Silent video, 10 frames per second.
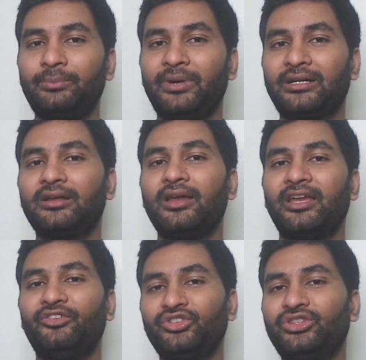But
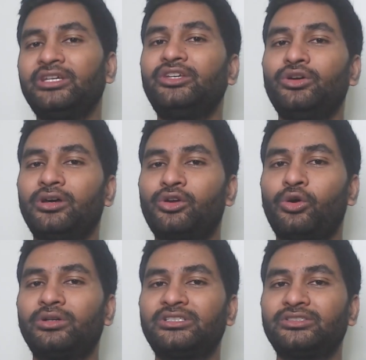if you think your
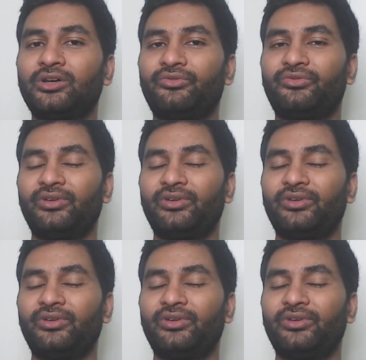course is of